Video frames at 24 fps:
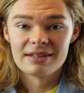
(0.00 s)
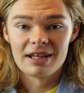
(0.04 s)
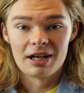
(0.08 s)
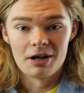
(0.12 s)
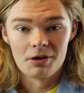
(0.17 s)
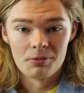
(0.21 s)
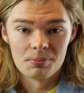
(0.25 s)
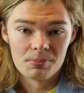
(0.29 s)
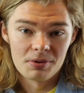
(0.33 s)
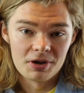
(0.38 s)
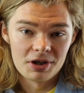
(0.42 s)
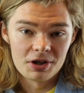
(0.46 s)
that
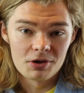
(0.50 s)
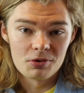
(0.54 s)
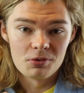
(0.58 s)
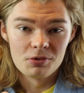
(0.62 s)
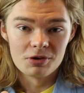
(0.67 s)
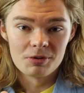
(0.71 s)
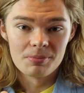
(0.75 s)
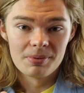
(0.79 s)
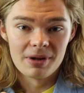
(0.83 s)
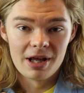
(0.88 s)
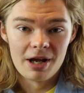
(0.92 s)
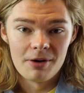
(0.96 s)
are pretty
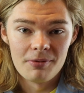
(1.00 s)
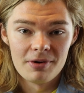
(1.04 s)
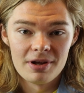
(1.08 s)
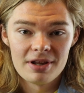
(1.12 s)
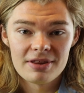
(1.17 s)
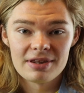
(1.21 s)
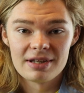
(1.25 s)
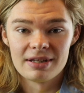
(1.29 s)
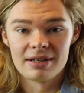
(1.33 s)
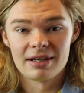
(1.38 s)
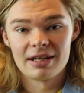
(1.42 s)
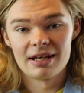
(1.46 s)
cool to play
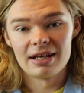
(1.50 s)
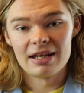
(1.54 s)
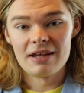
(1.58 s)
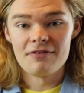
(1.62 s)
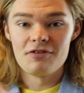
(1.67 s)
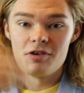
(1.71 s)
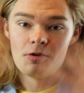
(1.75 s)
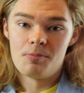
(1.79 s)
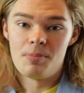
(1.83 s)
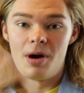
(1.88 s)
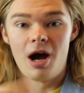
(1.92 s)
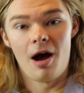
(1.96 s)
with and can
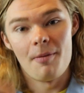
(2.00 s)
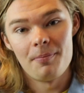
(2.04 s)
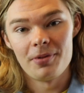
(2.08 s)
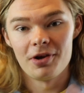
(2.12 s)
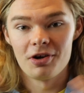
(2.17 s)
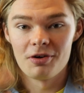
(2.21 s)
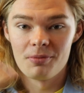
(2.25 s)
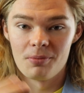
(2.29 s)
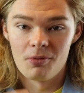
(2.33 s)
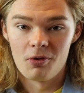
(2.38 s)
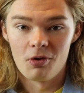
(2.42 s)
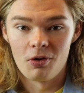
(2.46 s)
give you a
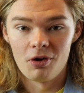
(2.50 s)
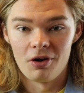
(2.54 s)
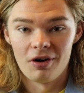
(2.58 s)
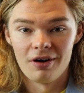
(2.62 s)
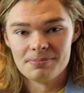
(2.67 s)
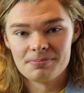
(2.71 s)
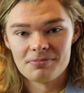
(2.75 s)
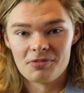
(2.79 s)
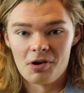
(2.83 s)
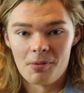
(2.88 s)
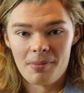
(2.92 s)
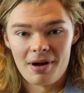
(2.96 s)
poppier,
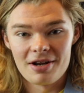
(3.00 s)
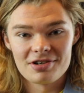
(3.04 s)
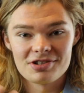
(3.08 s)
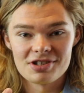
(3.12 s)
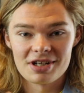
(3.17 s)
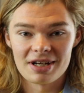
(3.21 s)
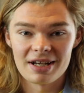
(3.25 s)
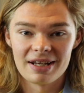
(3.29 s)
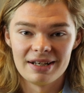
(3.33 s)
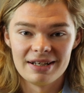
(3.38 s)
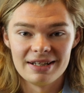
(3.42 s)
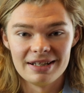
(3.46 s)
more robot
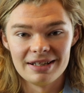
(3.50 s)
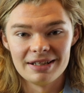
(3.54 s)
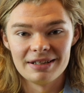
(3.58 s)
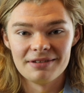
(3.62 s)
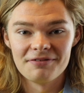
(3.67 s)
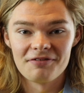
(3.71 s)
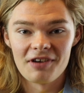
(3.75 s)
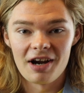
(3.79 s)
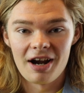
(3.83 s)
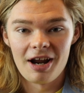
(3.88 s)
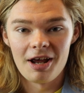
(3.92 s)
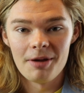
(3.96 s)
chicken-y
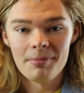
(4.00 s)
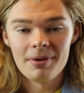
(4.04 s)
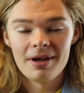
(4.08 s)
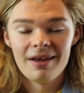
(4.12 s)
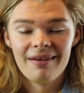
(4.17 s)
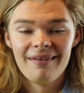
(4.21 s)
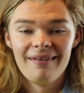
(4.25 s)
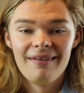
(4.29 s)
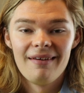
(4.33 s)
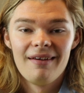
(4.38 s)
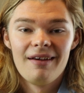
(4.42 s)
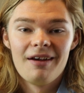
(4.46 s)
vibe.
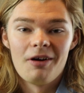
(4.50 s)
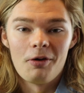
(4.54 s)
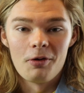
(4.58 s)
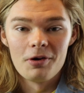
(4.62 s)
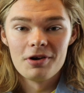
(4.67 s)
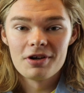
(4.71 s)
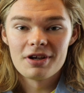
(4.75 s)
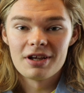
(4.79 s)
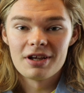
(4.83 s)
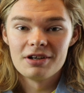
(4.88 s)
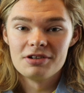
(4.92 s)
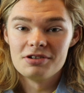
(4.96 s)
Or
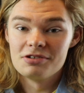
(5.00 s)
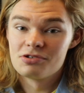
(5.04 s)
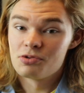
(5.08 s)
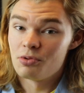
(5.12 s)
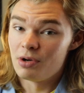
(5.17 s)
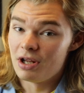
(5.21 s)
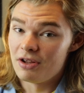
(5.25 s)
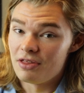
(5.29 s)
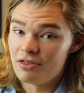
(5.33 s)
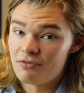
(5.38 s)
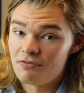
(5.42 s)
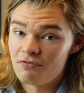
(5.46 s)
you could do
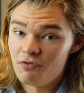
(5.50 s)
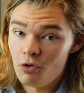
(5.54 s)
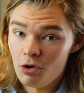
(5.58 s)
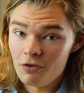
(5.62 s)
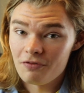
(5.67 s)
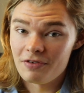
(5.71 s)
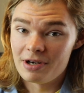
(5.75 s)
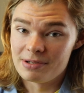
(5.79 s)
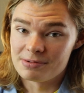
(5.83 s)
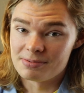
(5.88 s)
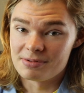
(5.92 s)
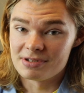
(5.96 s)
24
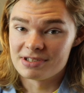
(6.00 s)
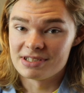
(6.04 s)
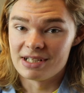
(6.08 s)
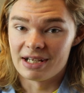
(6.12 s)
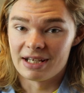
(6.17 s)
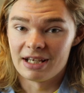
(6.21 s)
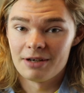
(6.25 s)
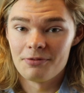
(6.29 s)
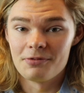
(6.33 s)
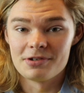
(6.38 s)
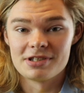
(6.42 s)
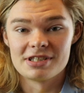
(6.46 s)
frames per
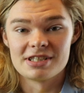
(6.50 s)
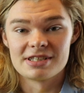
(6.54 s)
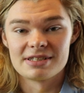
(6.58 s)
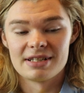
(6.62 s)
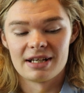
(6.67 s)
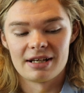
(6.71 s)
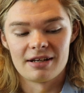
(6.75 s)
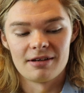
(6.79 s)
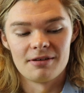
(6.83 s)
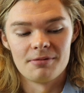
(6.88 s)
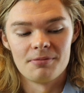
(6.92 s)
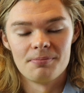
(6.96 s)
second, which is
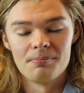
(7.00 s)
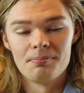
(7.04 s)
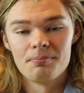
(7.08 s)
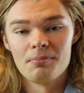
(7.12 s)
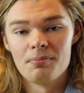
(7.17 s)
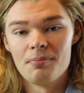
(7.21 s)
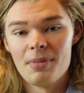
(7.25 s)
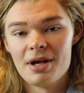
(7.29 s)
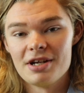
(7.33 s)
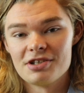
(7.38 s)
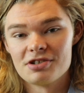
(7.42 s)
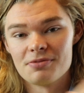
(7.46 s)
like a
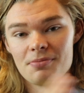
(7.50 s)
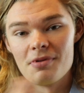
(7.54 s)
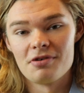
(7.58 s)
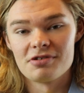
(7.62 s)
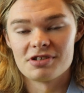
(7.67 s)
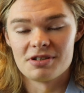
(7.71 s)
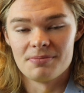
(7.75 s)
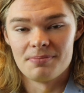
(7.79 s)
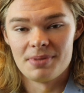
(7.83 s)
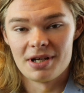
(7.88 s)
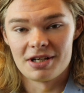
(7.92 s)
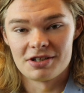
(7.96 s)
major
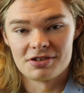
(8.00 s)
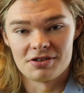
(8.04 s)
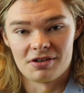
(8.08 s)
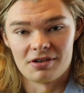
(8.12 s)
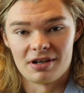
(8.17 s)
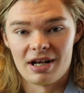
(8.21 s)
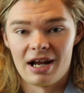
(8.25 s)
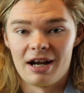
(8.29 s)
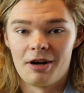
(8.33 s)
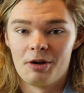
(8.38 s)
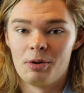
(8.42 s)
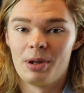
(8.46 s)
motion picture,
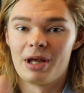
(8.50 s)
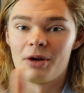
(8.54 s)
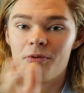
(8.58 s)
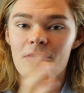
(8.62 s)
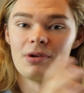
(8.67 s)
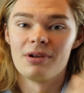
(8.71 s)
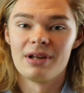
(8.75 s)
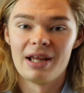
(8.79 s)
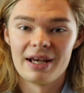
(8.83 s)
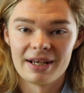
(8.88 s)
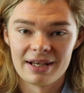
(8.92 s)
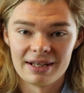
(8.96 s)
kind of like
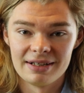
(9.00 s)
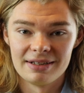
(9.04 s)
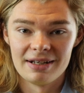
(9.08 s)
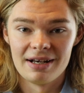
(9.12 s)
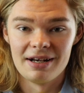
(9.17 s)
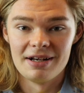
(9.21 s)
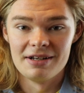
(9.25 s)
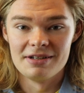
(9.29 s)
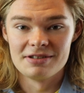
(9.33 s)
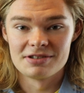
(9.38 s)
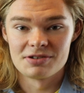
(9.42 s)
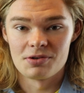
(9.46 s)
what Leica
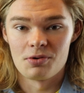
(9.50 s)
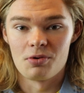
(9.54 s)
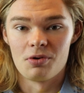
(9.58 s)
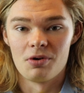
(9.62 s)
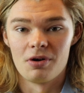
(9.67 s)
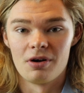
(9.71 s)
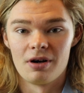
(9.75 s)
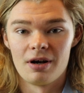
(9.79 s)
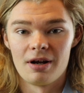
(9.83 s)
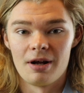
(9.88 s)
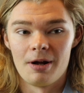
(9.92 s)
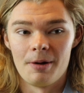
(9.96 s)
does
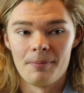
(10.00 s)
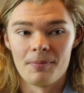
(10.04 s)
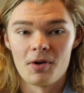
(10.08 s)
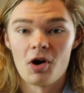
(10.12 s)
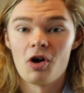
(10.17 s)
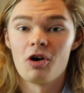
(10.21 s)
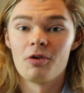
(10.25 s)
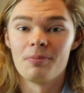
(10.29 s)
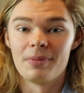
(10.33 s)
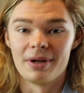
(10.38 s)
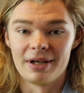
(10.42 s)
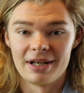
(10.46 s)
or
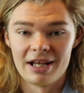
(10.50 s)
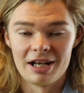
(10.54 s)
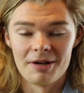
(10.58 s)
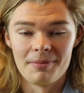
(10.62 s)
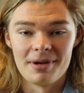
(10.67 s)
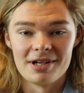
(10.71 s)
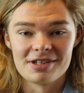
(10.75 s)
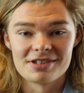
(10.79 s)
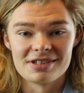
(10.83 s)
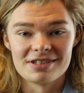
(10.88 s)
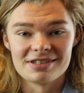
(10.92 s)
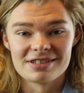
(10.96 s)
Aardman
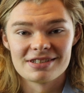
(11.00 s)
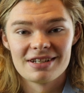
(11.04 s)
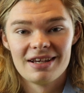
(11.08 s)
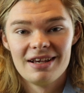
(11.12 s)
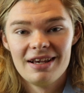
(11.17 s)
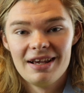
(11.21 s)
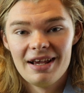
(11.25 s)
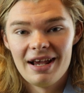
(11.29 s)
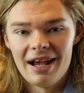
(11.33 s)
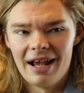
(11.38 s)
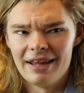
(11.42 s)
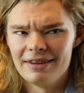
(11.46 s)
Animations.
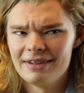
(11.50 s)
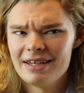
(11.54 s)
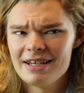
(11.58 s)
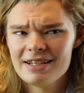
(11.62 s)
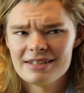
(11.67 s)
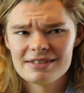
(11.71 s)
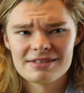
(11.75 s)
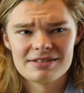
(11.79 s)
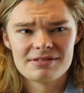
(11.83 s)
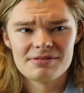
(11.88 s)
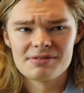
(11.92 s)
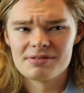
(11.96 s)
And
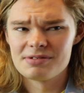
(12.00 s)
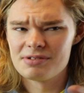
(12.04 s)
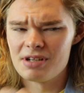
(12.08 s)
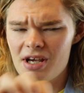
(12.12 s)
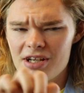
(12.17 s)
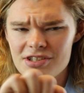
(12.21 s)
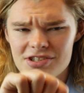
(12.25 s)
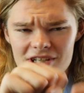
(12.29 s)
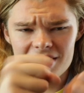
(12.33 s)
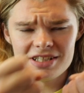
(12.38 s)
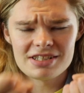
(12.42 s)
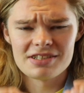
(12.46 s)
they
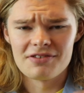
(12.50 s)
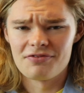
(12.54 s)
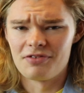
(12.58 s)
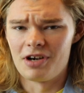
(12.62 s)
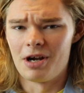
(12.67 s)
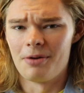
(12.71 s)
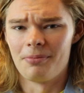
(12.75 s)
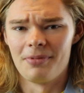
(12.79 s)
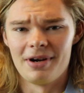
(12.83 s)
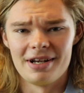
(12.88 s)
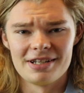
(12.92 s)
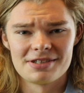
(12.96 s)
adjust the
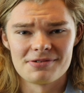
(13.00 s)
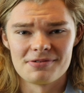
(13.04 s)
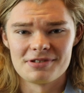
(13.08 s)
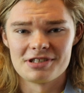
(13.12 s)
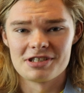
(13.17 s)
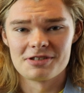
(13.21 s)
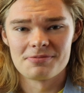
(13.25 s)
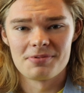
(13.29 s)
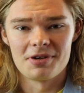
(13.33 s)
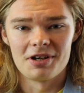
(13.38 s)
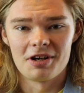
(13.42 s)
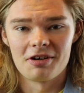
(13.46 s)
frame rates, which
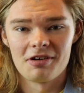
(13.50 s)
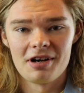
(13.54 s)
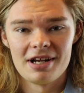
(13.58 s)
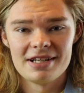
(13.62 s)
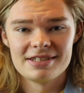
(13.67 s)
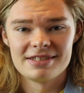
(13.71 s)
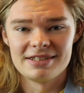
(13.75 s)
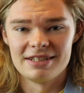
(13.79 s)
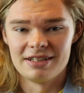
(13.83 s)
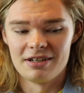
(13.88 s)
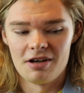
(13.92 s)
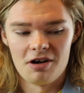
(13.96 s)
is pretty
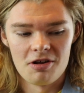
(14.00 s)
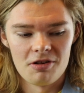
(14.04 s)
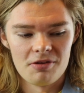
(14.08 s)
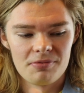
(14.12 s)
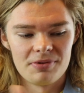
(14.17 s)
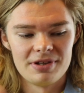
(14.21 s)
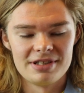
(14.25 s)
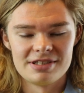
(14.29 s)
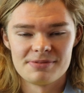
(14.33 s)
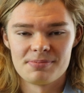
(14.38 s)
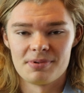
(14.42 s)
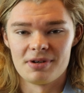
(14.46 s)
crazy in all of
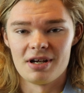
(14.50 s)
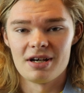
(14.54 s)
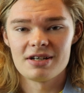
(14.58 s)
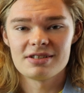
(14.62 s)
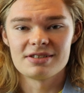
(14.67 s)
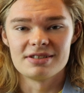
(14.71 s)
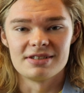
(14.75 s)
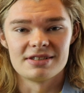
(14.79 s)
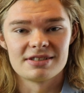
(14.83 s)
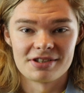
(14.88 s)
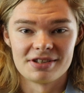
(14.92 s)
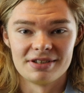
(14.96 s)
these
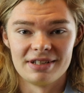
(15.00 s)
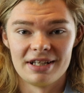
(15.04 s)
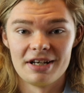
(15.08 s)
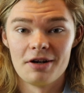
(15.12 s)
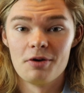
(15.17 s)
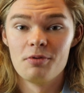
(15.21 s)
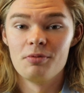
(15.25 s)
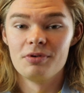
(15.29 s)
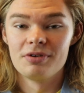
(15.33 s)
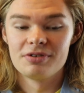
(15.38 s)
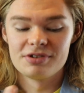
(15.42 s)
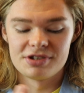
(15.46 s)
productions. And they
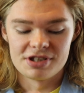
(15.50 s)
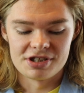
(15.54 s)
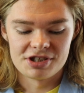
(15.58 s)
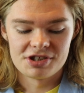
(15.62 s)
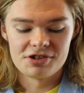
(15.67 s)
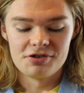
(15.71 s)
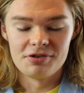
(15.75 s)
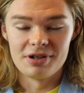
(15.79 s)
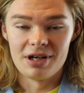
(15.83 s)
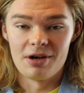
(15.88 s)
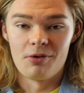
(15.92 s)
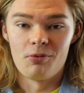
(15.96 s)
don't just
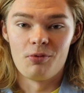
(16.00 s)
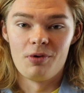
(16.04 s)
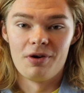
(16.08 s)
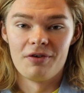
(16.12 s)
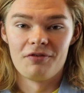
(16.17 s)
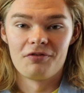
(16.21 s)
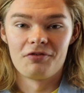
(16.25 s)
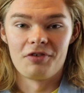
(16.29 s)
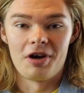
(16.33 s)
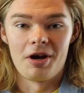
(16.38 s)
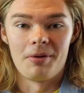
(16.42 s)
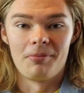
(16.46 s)
shoot at one
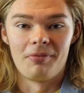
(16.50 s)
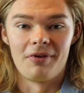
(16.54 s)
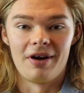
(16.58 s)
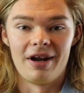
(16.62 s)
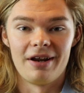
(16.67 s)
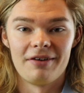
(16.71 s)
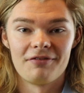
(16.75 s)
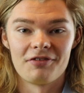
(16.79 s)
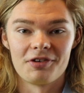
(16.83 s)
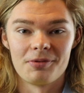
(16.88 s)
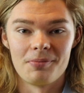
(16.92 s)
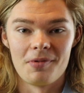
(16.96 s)
frame
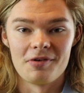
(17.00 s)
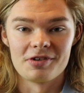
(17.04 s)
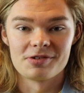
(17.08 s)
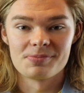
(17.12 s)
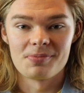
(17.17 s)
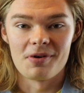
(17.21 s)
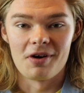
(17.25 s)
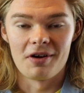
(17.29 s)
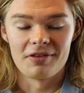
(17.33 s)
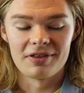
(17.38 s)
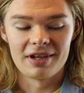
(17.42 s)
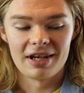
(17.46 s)
rate for the most
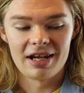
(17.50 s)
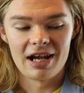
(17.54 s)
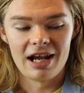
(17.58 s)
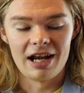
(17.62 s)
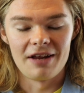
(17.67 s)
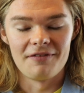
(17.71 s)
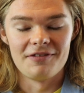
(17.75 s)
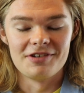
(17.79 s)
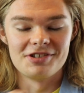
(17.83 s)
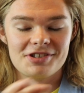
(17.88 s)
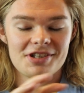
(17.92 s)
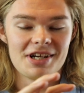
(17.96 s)
part. They kind
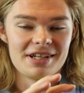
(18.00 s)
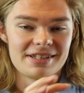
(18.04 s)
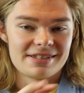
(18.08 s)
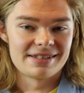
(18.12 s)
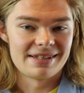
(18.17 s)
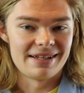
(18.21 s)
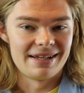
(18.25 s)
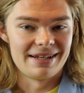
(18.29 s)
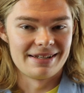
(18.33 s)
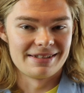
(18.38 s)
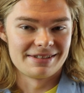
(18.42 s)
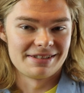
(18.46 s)
of adjust
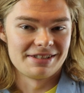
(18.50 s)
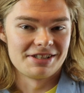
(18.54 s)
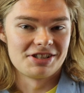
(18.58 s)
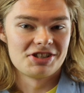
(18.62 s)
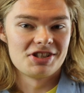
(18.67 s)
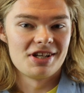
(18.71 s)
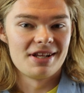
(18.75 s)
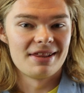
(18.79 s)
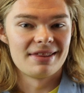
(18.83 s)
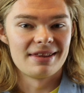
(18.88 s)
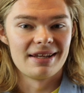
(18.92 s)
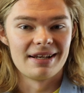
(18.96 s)
things and
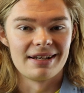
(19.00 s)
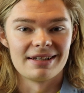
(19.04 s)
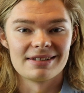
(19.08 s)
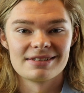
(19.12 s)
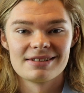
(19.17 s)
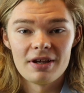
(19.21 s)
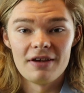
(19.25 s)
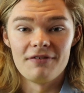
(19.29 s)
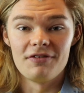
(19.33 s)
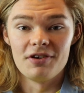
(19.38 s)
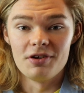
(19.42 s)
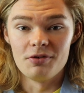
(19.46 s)
cheat things.
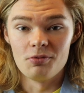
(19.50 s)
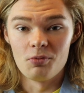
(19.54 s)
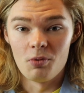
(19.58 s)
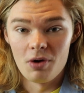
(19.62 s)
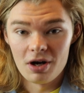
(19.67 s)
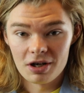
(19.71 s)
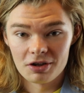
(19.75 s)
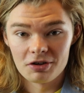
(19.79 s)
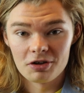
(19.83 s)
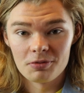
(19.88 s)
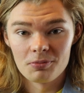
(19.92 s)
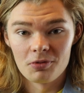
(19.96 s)
If you
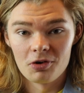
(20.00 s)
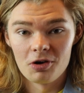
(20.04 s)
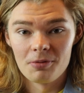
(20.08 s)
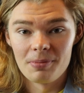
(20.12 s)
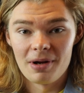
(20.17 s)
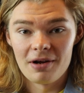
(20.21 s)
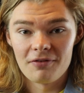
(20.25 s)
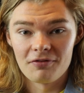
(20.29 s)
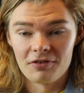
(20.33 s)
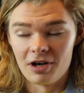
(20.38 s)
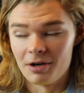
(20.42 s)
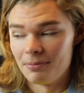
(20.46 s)
want to learn more
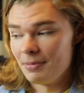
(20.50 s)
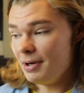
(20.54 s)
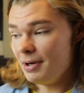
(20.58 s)
about frame